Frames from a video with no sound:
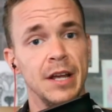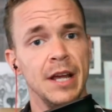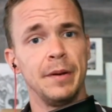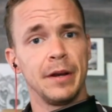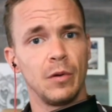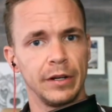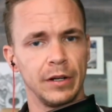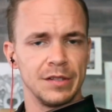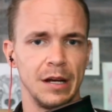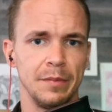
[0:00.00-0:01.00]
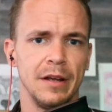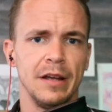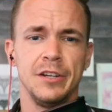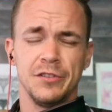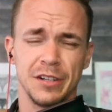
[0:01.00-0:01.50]
Bitcoin goes up,
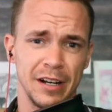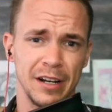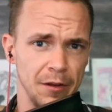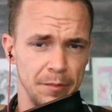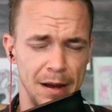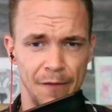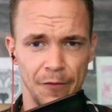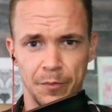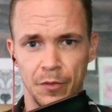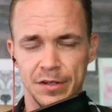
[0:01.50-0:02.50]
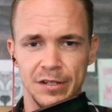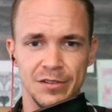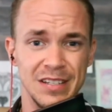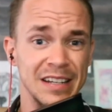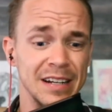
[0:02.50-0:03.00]
usually get another balance point, and you
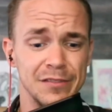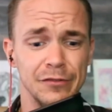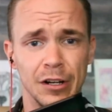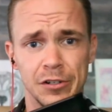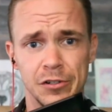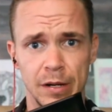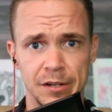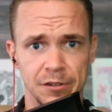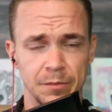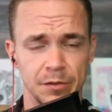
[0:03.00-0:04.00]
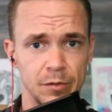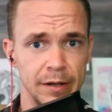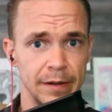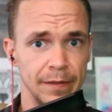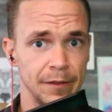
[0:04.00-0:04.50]
see a nice fluctuation
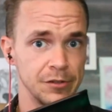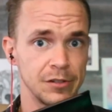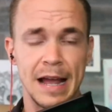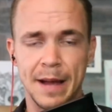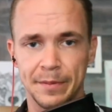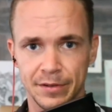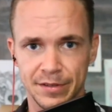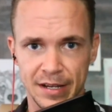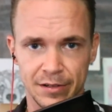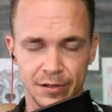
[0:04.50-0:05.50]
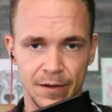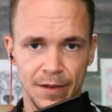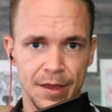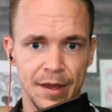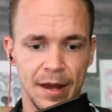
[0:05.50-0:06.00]
between the venture capital sector
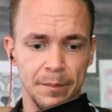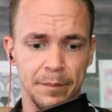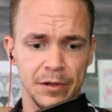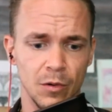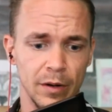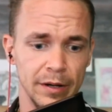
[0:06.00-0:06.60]
and Bitcoin.